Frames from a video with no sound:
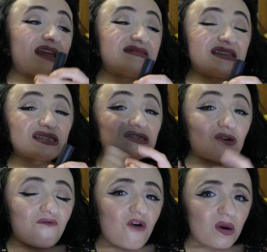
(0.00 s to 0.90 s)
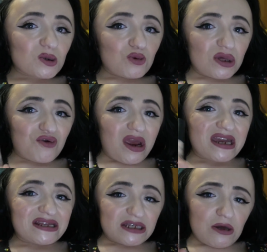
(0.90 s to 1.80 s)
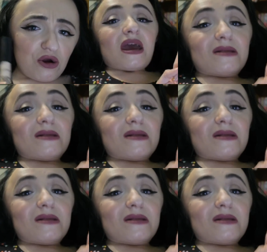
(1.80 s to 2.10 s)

And this so far is a really great concealer.